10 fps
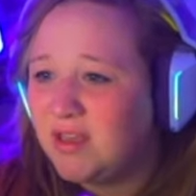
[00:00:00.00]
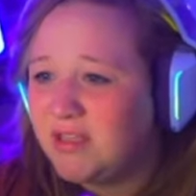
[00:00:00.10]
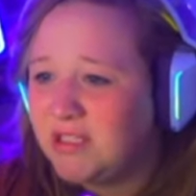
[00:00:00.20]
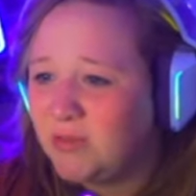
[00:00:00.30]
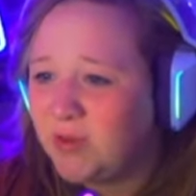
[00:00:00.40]

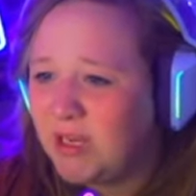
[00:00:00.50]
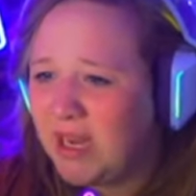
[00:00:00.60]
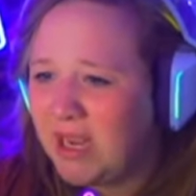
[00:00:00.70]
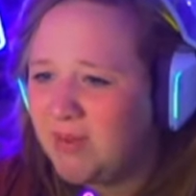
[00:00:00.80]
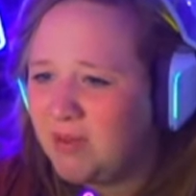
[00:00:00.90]
Did we
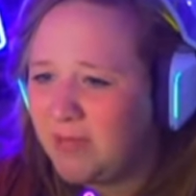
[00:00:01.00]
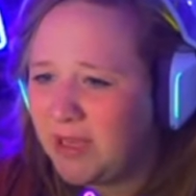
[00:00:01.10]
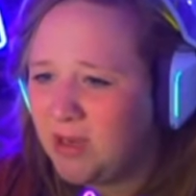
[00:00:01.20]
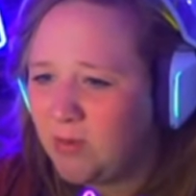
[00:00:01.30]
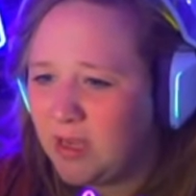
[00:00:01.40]
name the
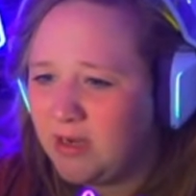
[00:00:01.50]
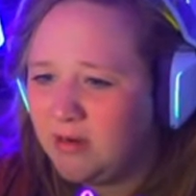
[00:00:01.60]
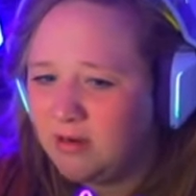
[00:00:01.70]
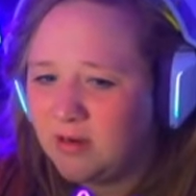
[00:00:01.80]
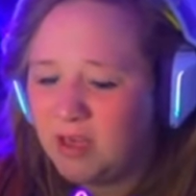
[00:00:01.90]
pink one?
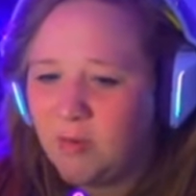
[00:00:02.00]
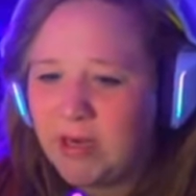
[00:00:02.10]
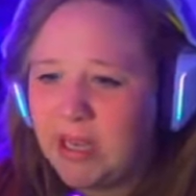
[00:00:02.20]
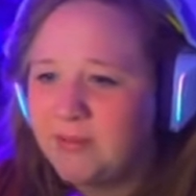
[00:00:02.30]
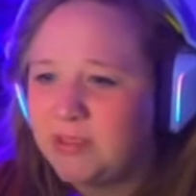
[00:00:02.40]
We
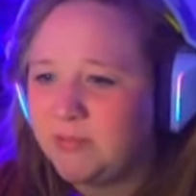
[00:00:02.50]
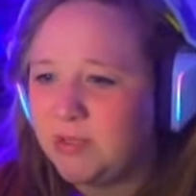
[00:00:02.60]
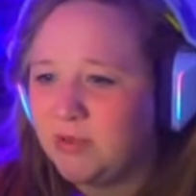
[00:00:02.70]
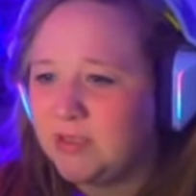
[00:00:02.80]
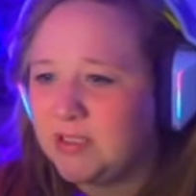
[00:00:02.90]
named the
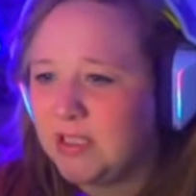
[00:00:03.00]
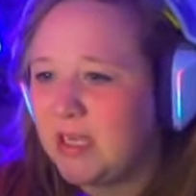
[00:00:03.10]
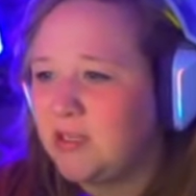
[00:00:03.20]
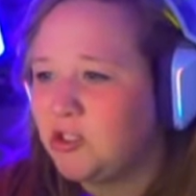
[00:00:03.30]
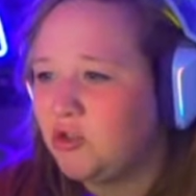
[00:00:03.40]
blue
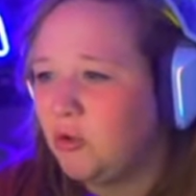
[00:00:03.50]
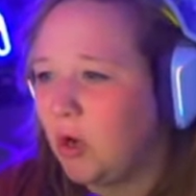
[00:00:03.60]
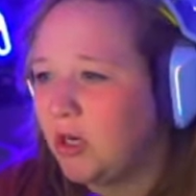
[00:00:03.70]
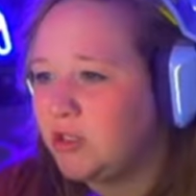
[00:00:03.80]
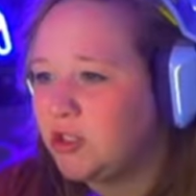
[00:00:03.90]
slug
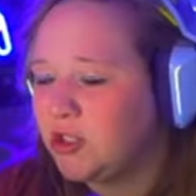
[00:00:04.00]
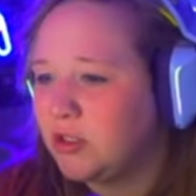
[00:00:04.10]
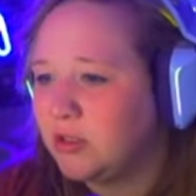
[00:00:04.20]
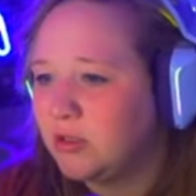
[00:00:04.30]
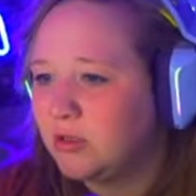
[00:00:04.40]
George.
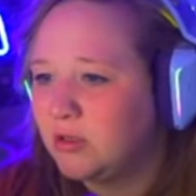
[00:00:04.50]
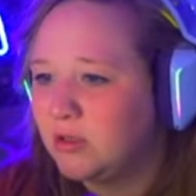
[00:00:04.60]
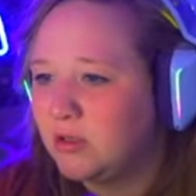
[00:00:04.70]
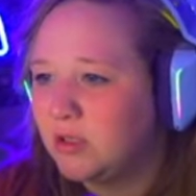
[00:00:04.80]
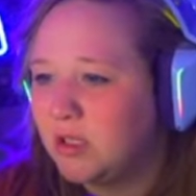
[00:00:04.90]

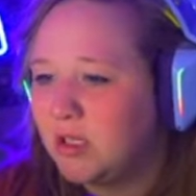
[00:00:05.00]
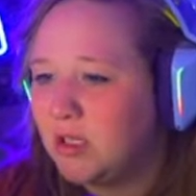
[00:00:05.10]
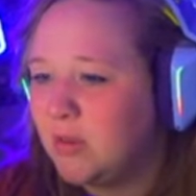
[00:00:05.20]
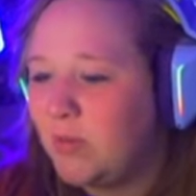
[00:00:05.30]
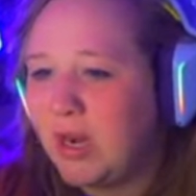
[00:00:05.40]

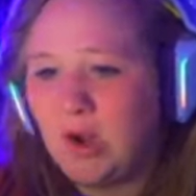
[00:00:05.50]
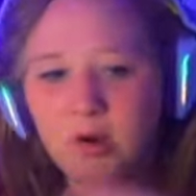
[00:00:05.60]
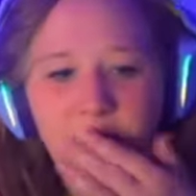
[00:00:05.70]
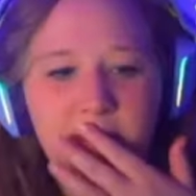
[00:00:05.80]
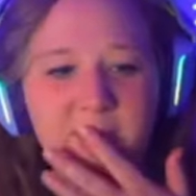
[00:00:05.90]
But I don't
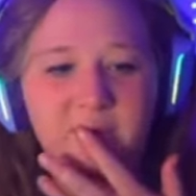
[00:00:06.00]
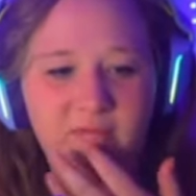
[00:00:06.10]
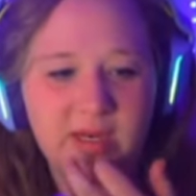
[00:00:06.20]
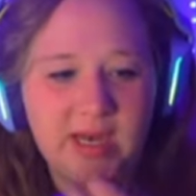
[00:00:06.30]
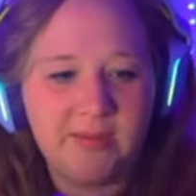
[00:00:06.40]
remember if
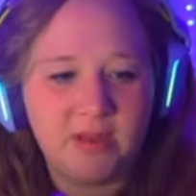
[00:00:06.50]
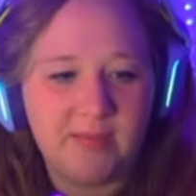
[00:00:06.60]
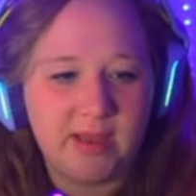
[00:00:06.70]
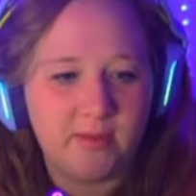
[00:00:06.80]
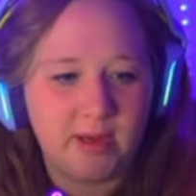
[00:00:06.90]
we named the
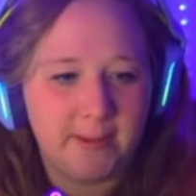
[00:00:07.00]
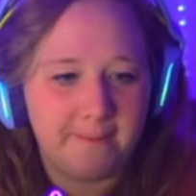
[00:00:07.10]
pink one.